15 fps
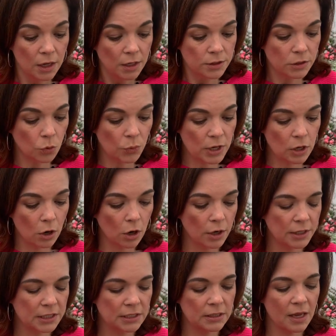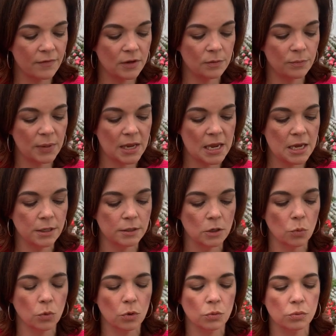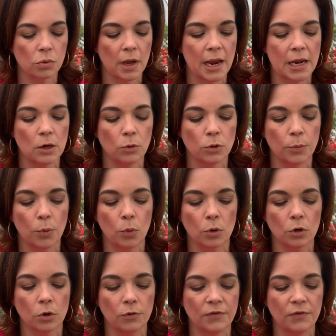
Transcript: So we are a seven B, so we're right on the border.